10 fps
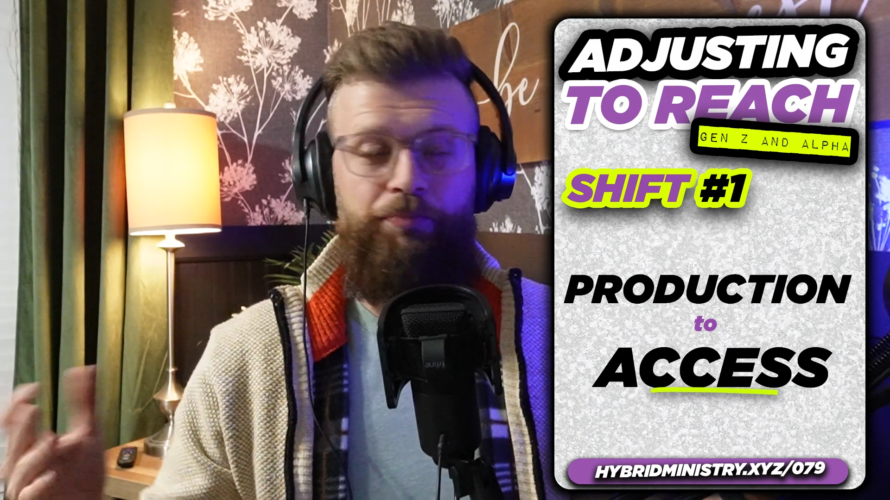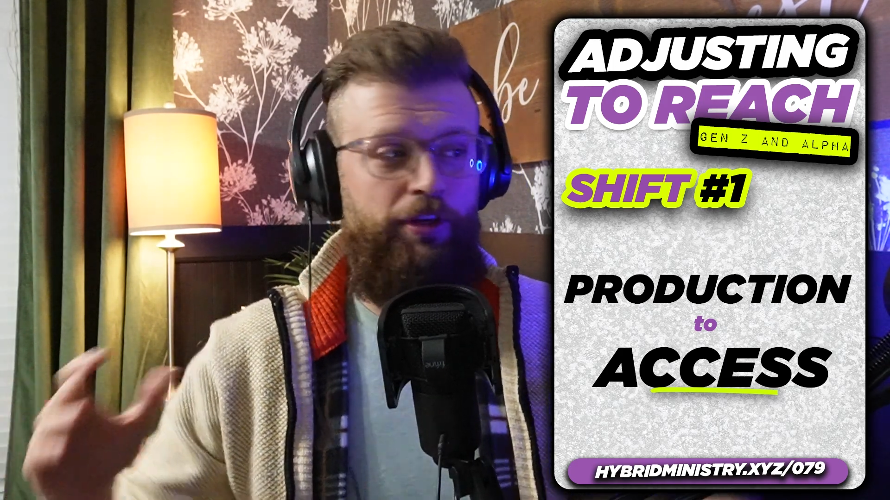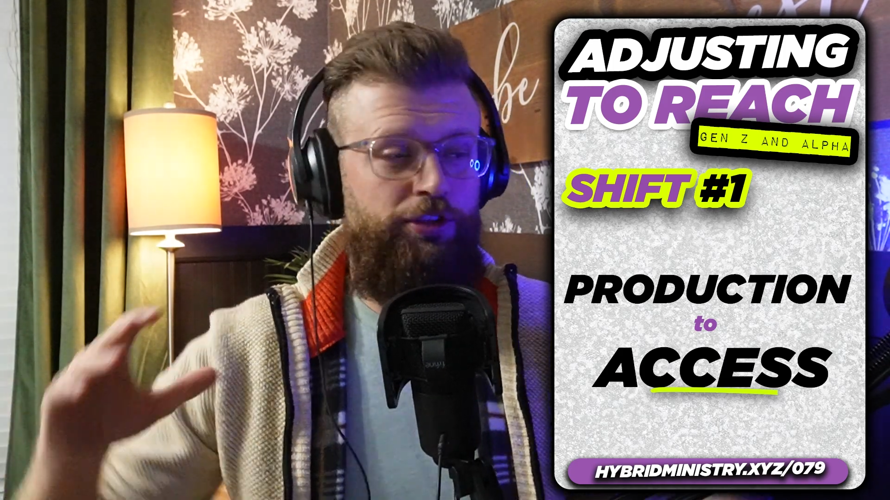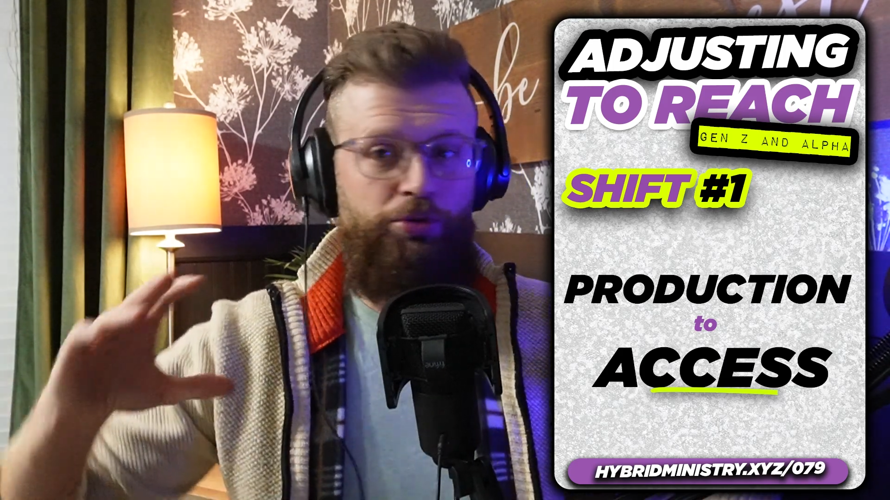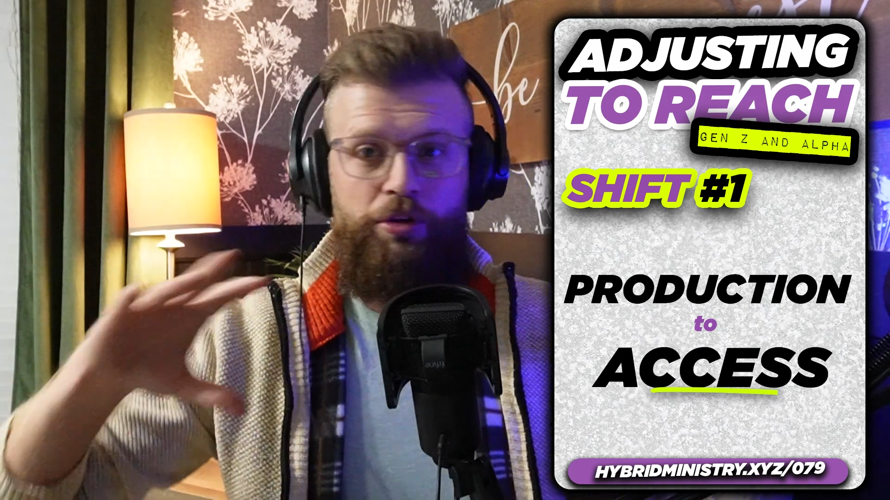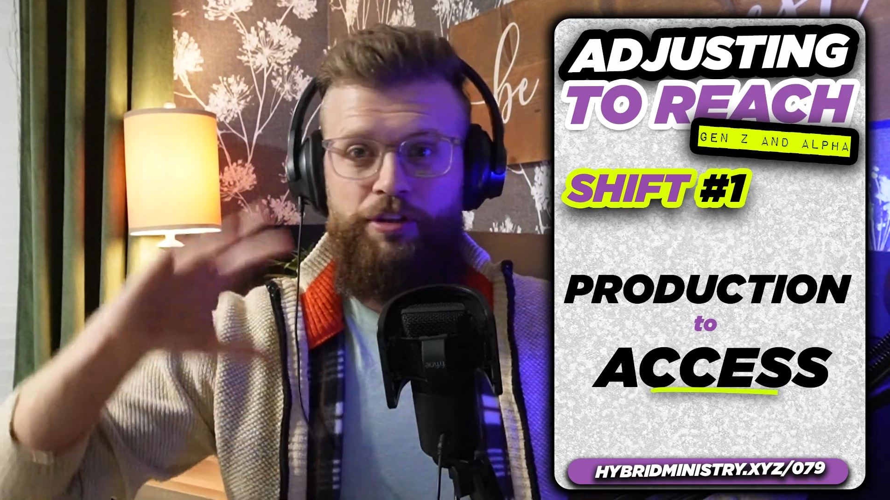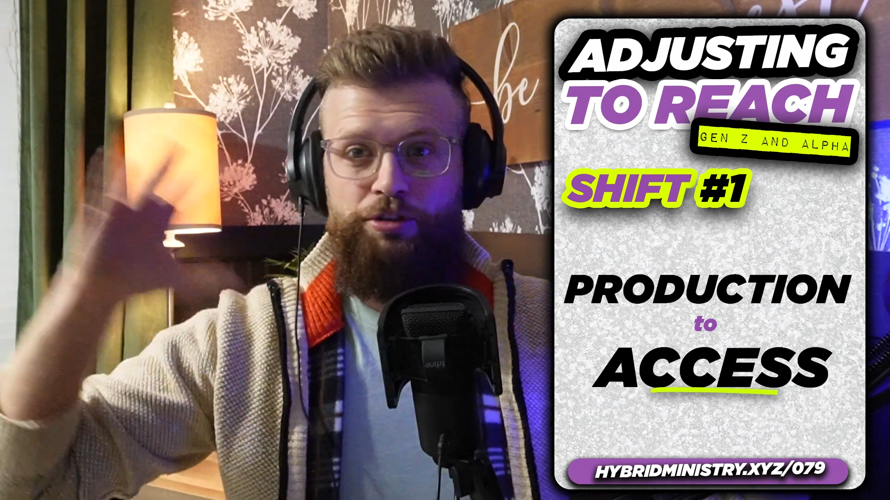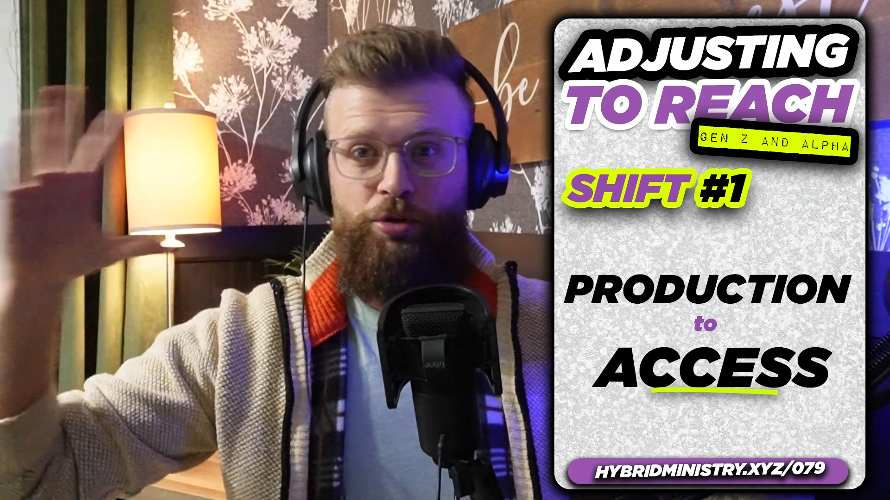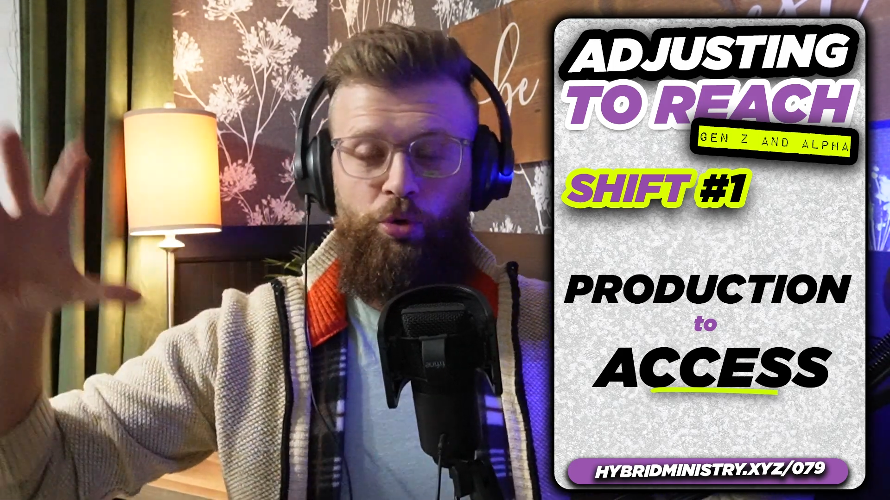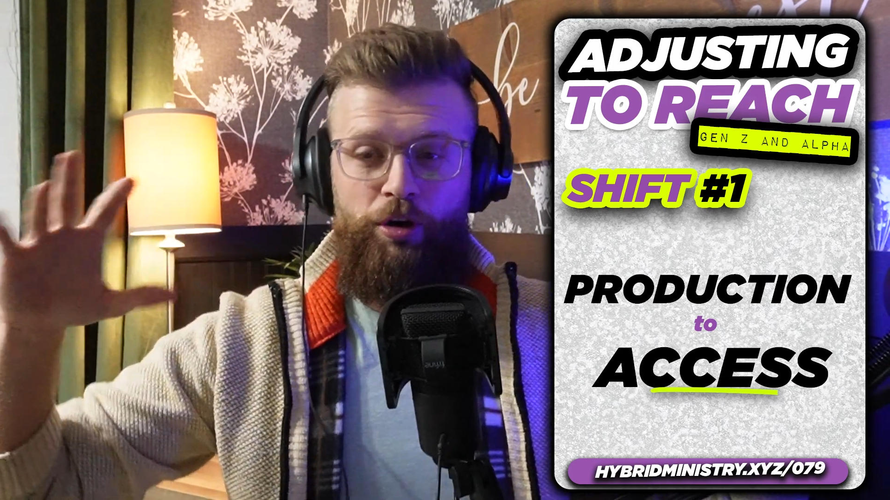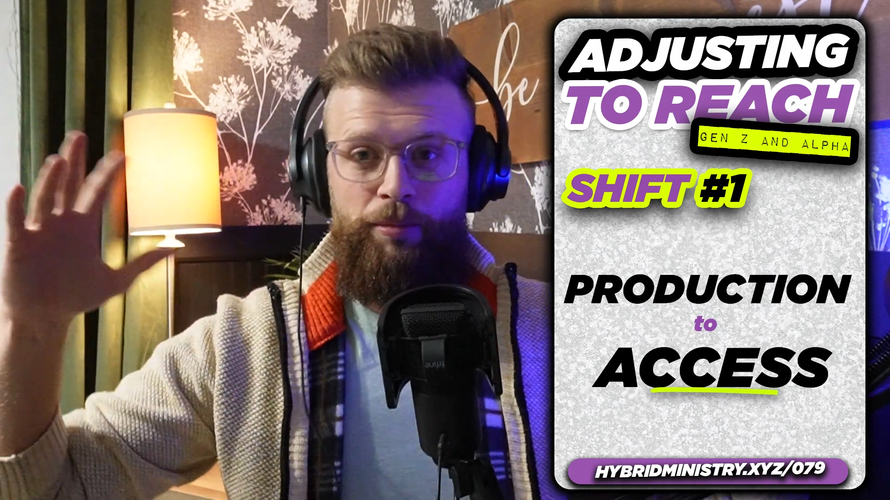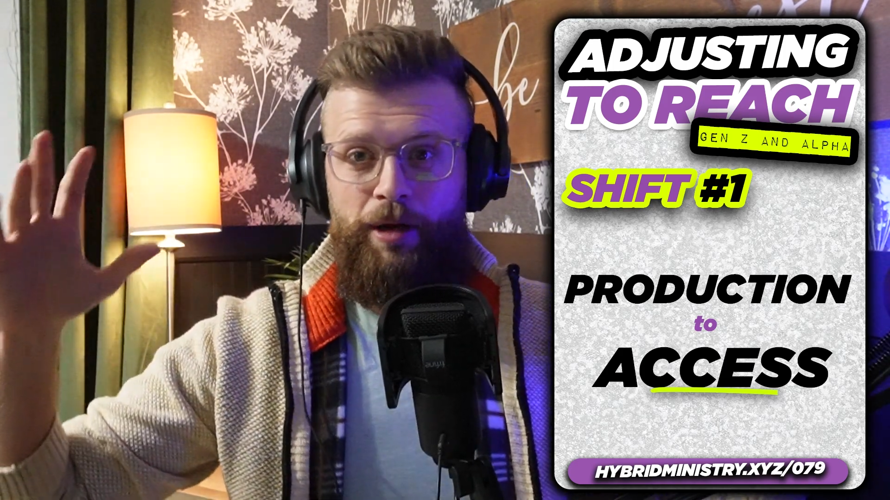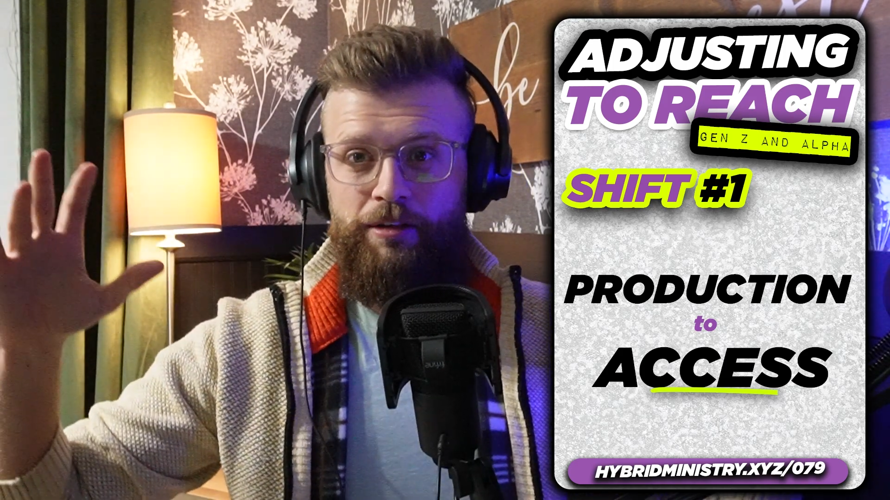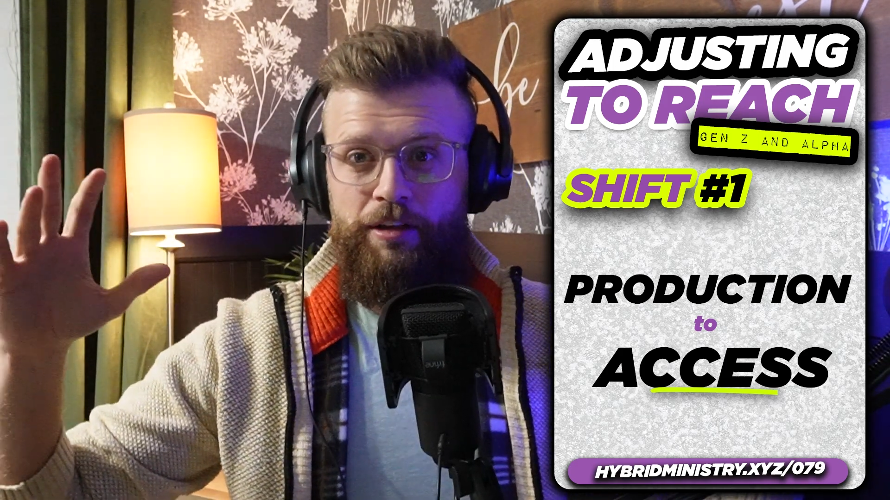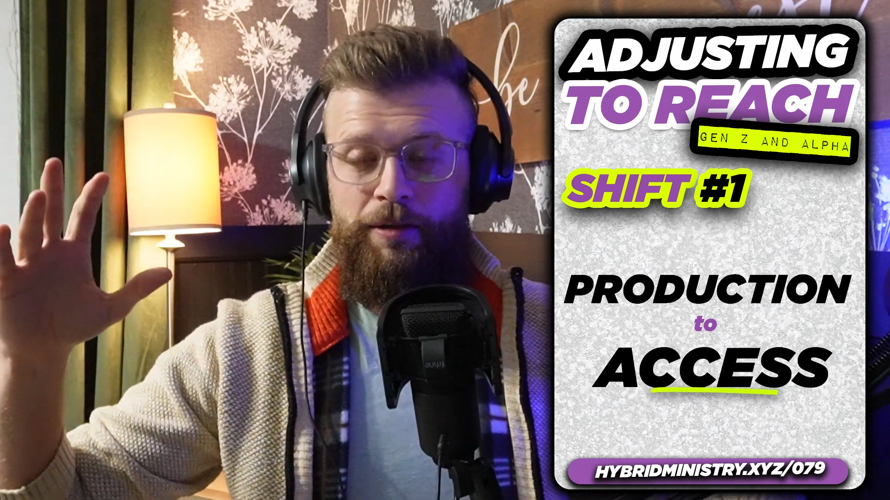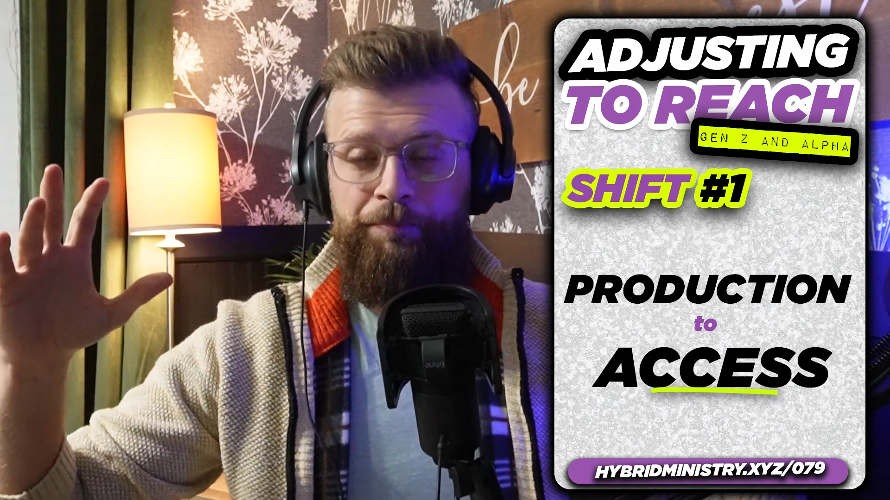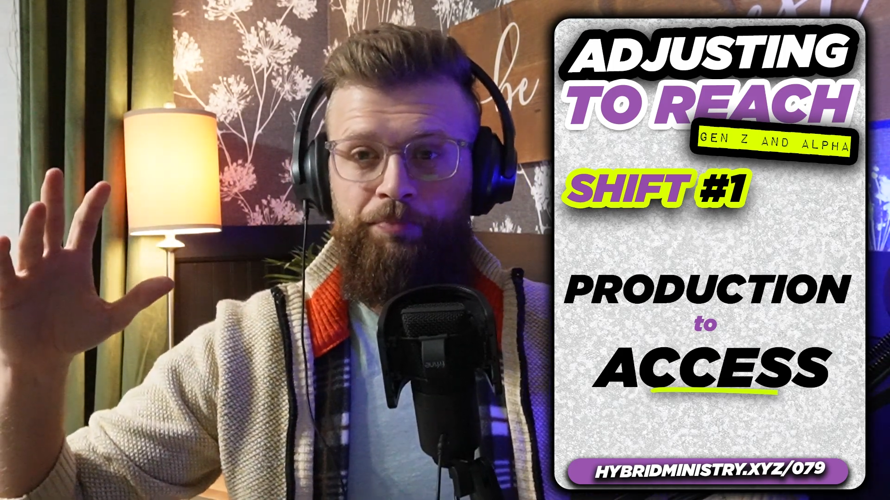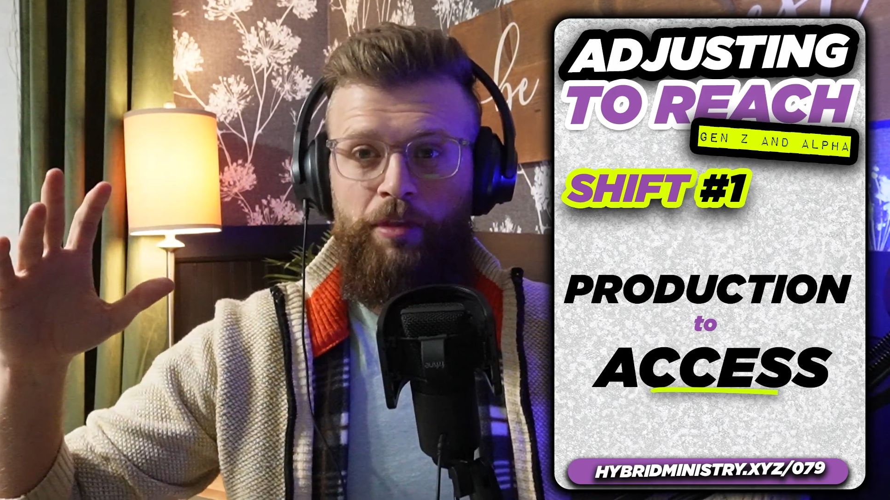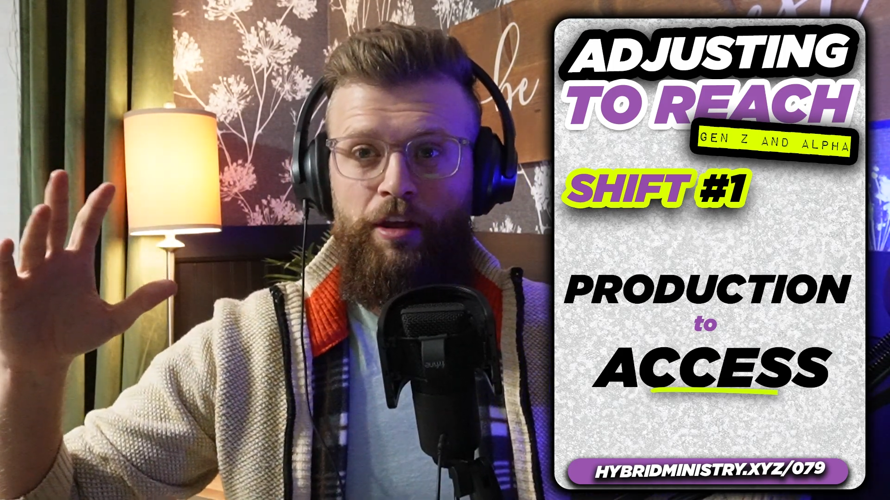There's sort of this lore about them,